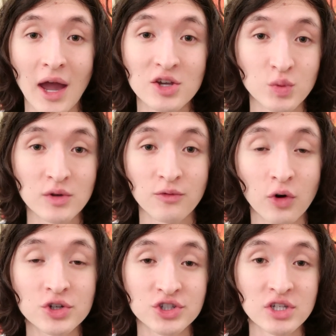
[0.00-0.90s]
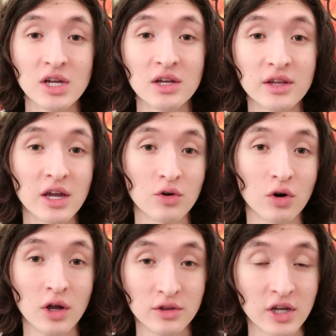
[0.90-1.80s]
As we first see in
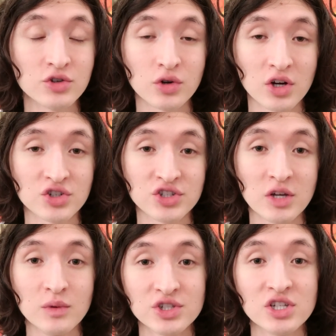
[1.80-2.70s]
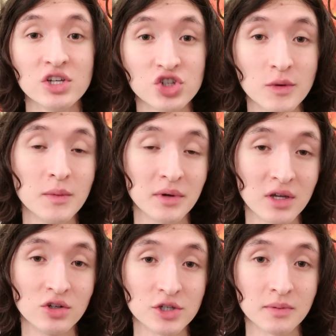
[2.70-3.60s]
the introduction scene, we see Jimmy
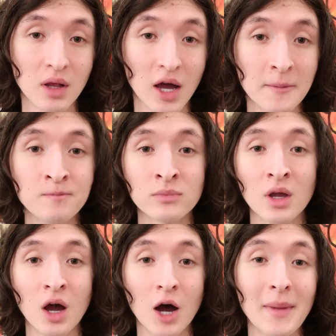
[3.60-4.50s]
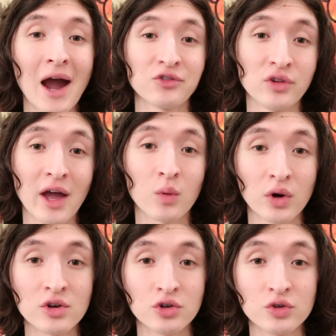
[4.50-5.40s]
McGill's plot. After that,
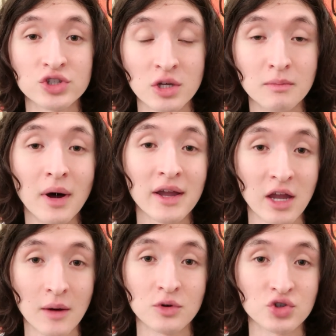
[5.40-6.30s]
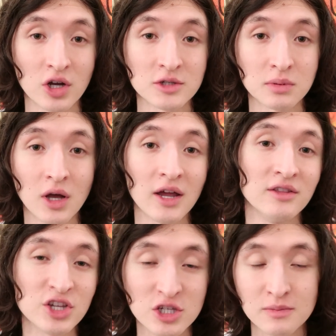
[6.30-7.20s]
we're introduced to Mike Ehrmantraut's plot,
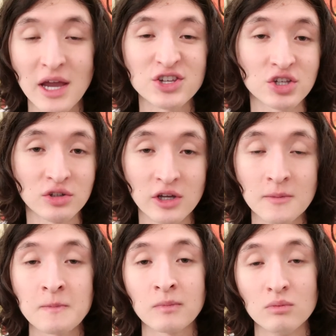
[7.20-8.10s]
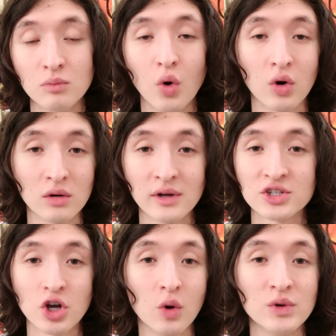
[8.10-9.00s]
and this is basically more or
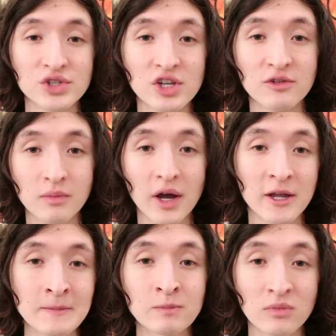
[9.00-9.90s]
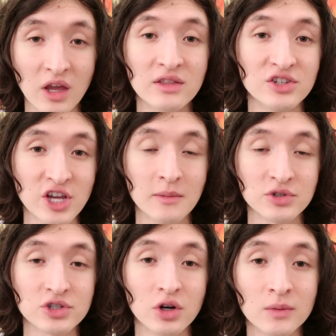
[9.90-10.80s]
less all we see of Mike in this
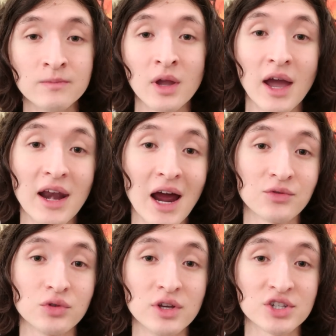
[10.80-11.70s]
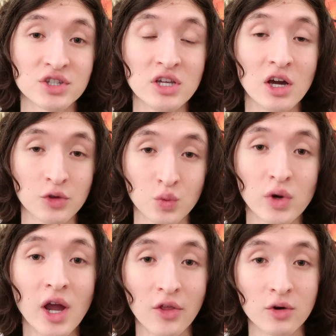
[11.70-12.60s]
episode. And after this, the
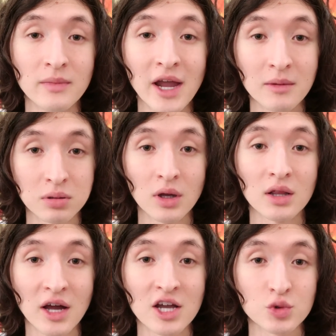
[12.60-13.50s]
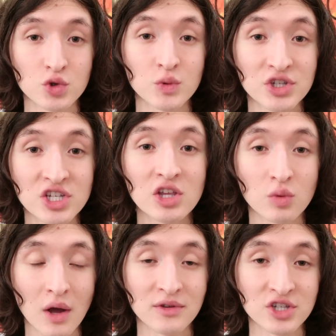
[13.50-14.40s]
3 other main plot lines which we see
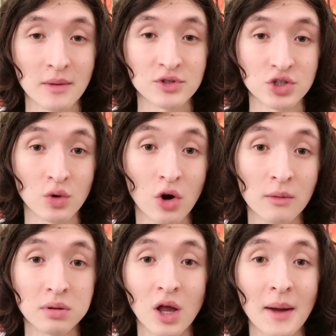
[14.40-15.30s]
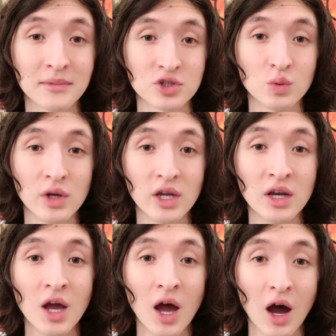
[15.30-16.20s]
throughout this episode are the plot
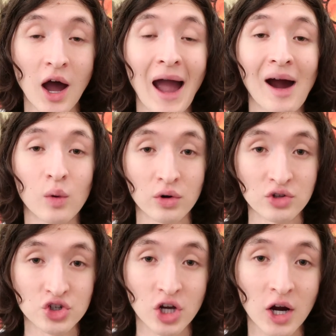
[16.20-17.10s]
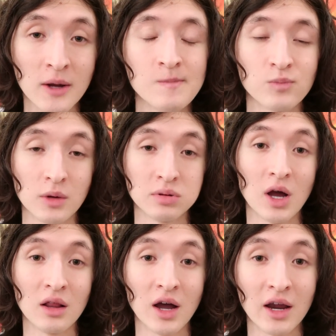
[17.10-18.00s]
between Howard and Chuck, the
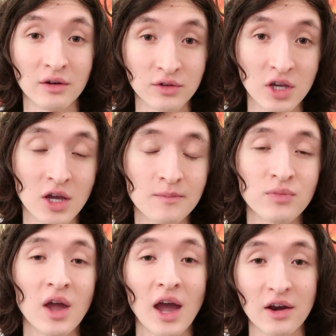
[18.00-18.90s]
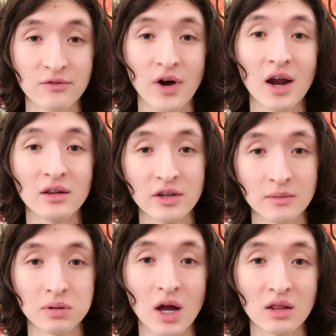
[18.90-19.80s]
plot line of Kim, and finally
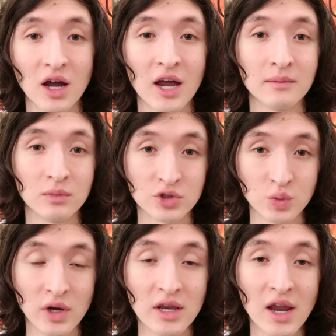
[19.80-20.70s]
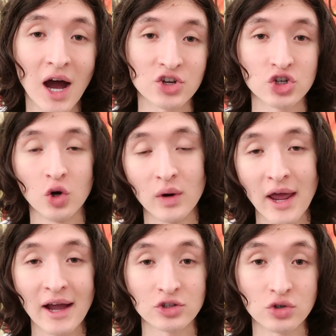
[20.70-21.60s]
the plot line between Nacho and
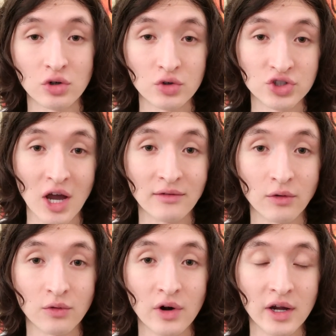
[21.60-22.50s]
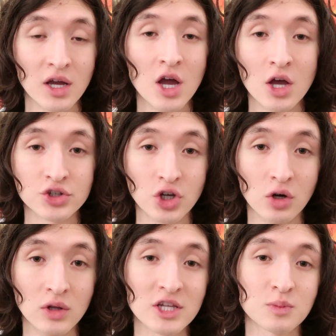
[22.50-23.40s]
Hector and Gustavo Fring.
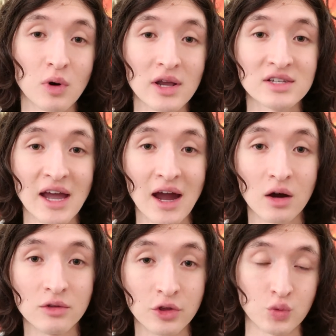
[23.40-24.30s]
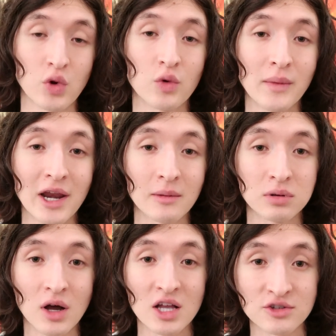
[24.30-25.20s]
So let's break down the 3 remaining
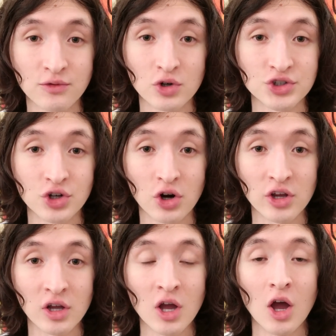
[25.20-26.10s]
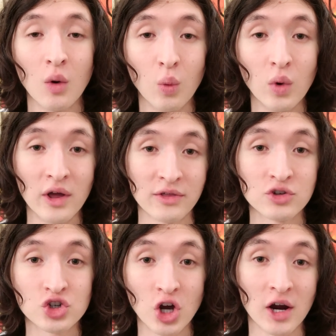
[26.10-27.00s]
plots, first starting
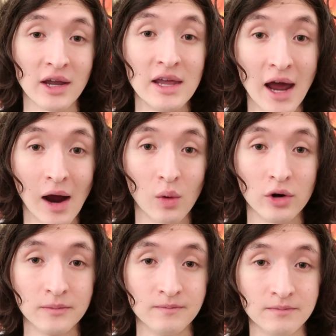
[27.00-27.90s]
with Chuck and Howard.